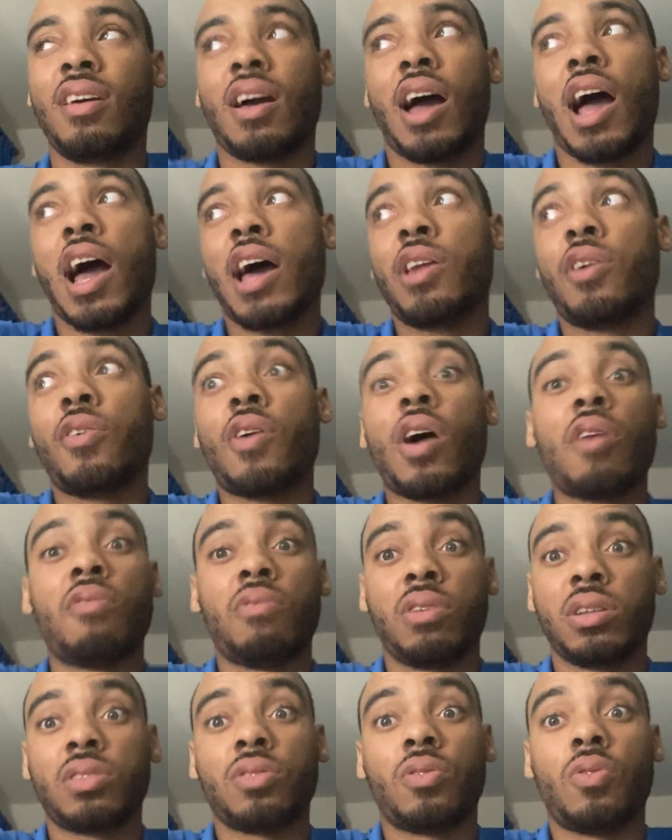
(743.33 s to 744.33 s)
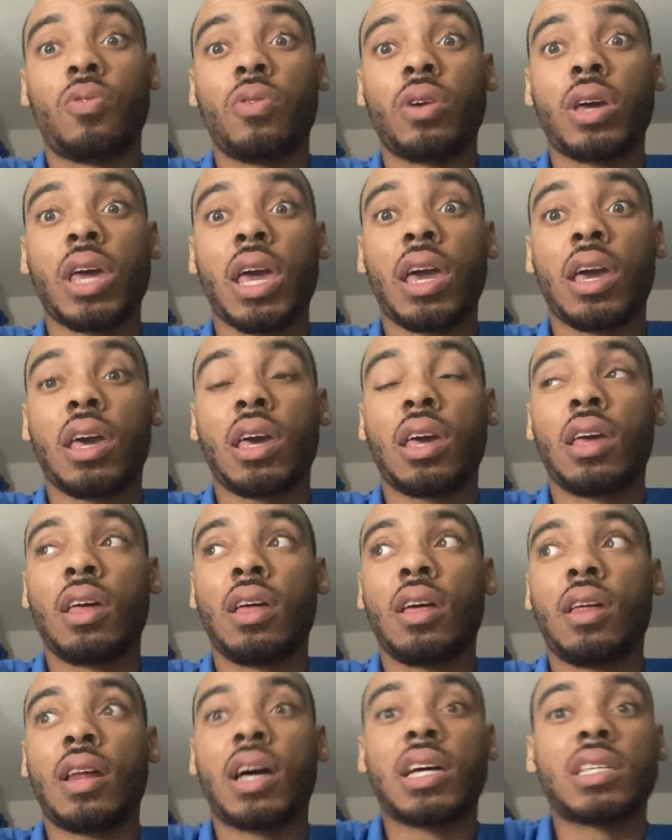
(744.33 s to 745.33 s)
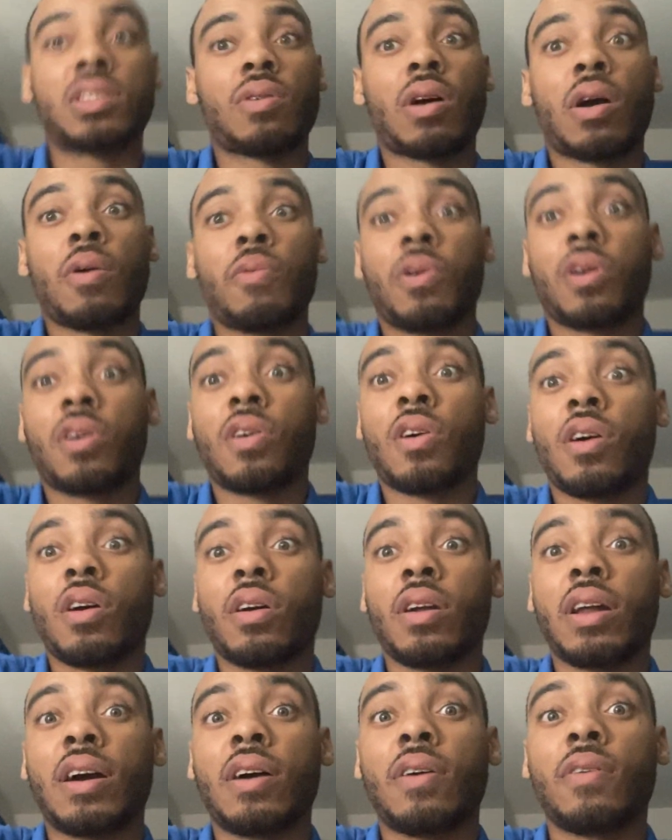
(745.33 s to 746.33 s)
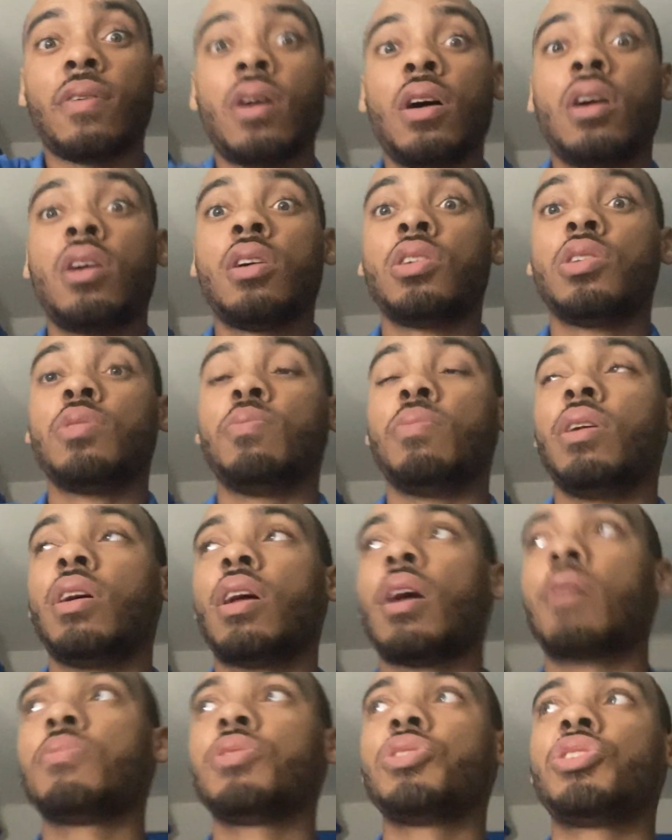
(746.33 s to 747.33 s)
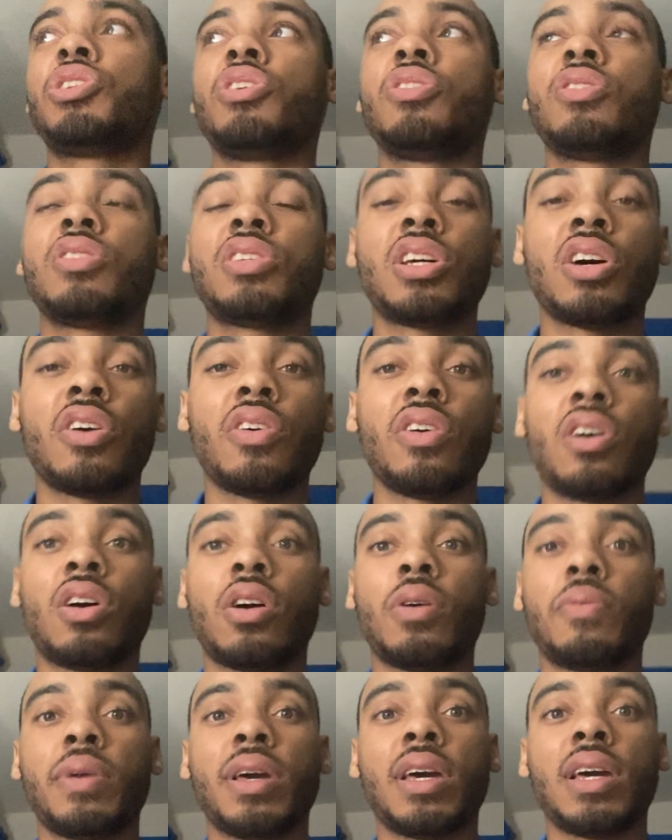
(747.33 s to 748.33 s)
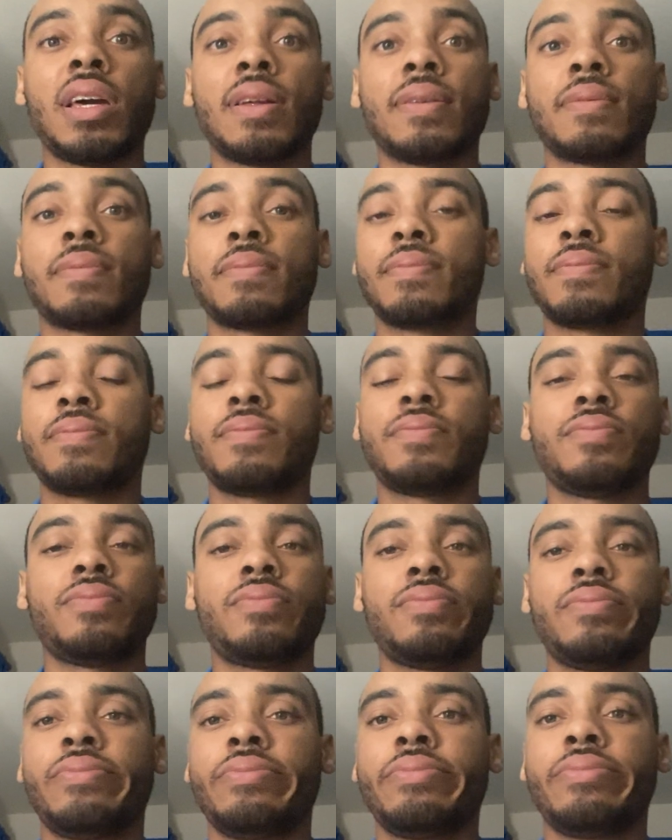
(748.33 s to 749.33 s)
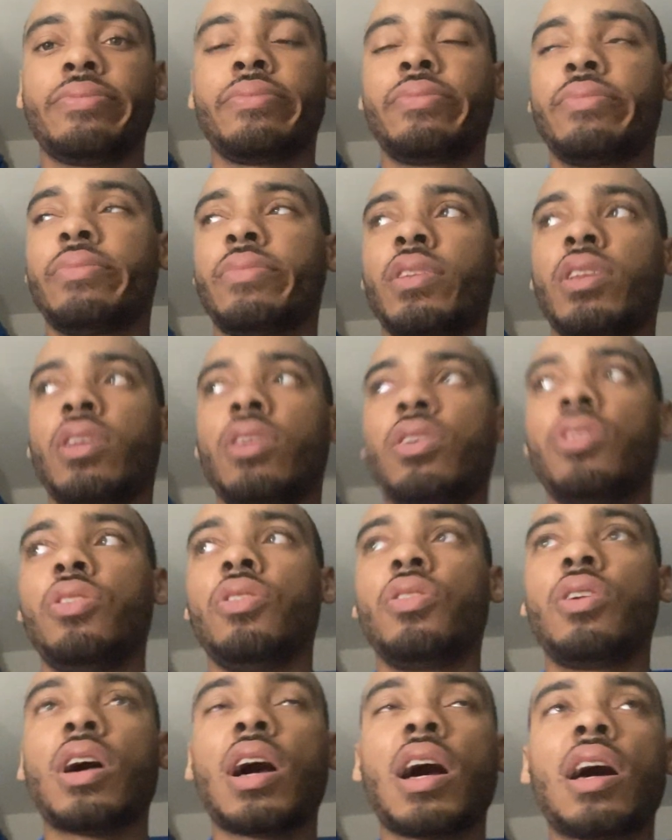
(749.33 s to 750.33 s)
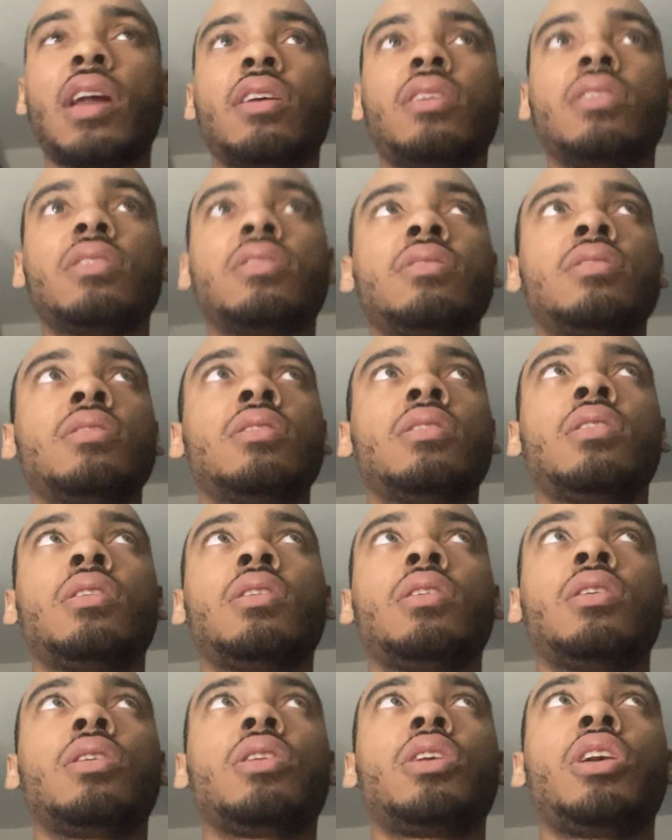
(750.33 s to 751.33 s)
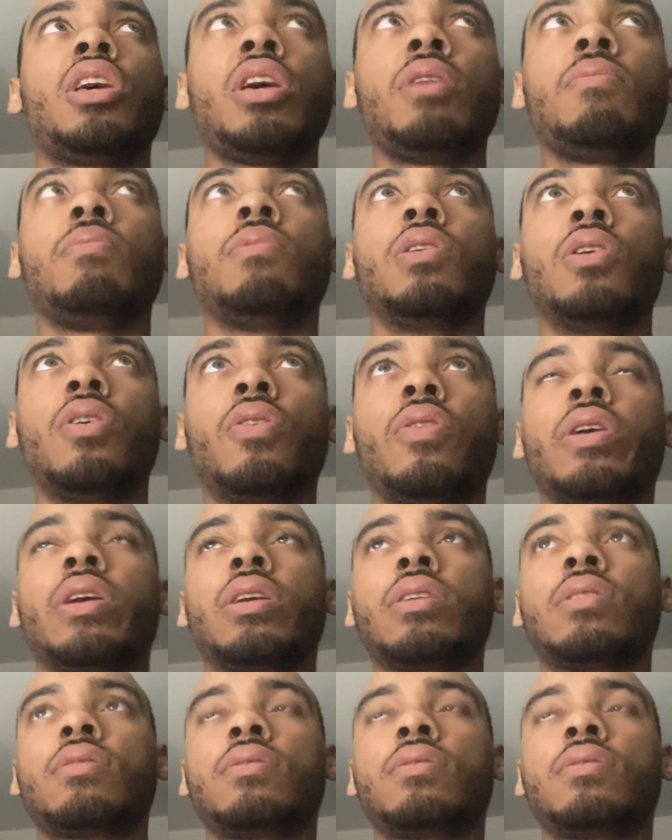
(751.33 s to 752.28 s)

I know I want the whole cake. That's why I work hard now. But I'm just here to tell y'all, man, you gotta keep going.